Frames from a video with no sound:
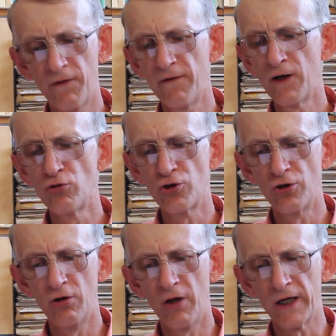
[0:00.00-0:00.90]

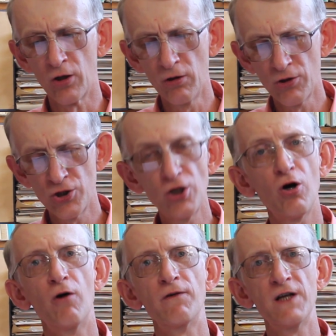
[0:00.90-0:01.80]
Evolutionary Ecology
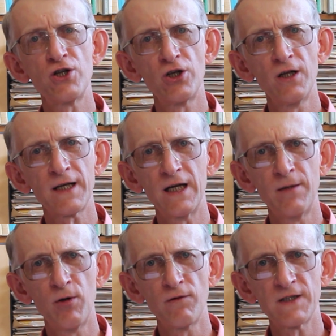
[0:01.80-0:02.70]
of National
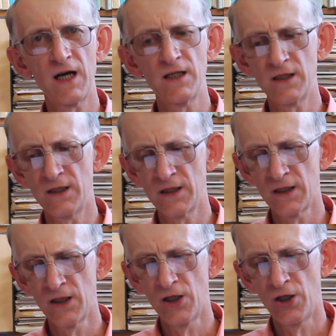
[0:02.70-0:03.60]
Academy of Sciences
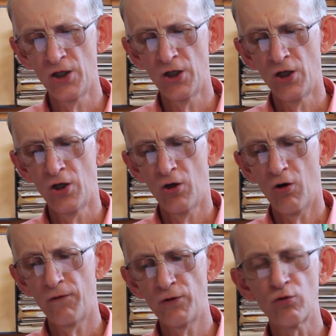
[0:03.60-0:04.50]

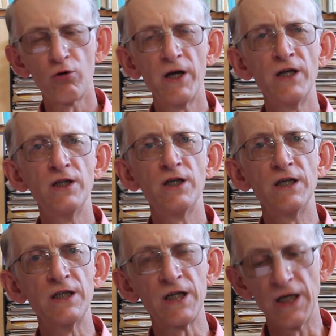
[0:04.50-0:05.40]
of Ukraine
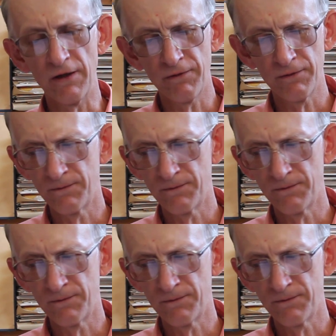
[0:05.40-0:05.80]
in Kiev.